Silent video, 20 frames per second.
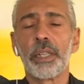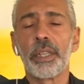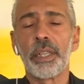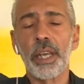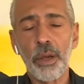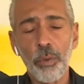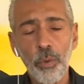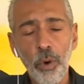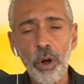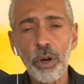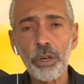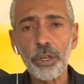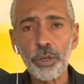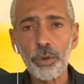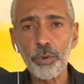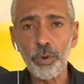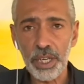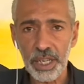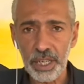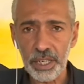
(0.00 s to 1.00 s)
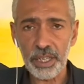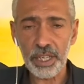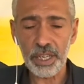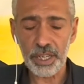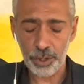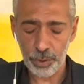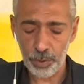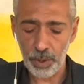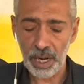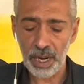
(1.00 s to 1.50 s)
they want to eat
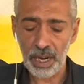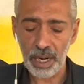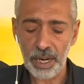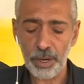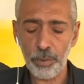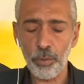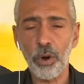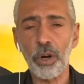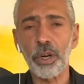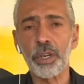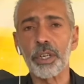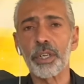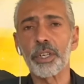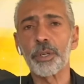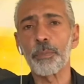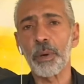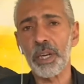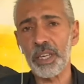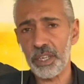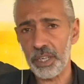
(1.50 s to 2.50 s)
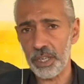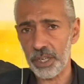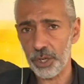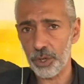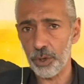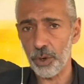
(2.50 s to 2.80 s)
as well and what spices